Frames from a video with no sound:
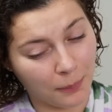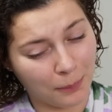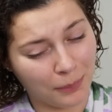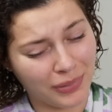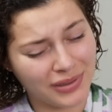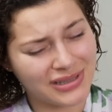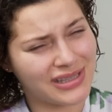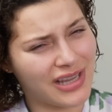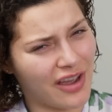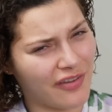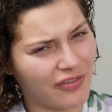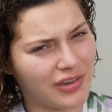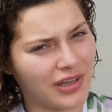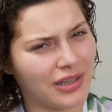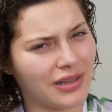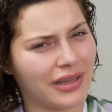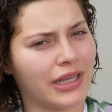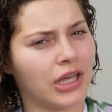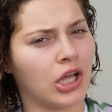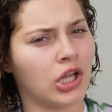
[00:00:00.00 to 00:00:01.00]
but
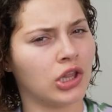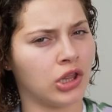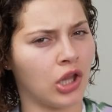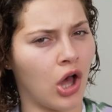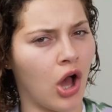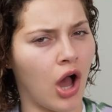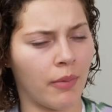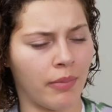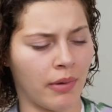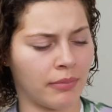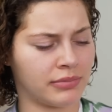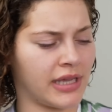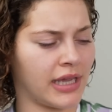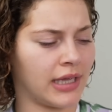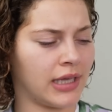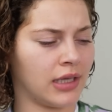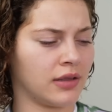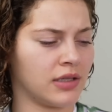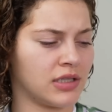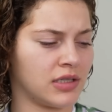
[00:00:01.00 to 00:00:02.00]
definitely a lob. I'm
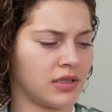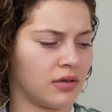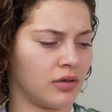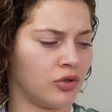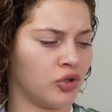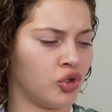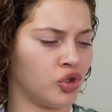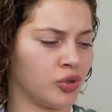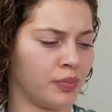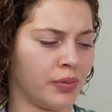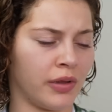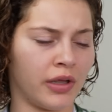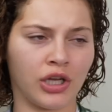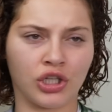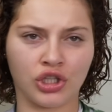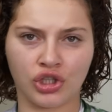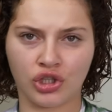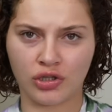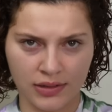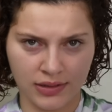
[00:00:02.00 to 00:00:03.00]
taking this
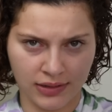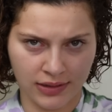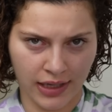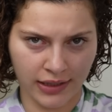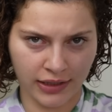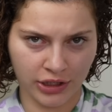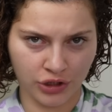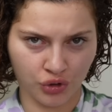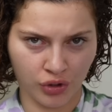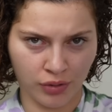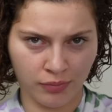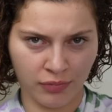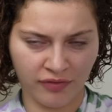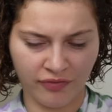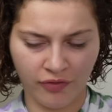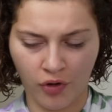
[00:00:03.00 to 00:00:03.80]
Nutriplenish styling treatment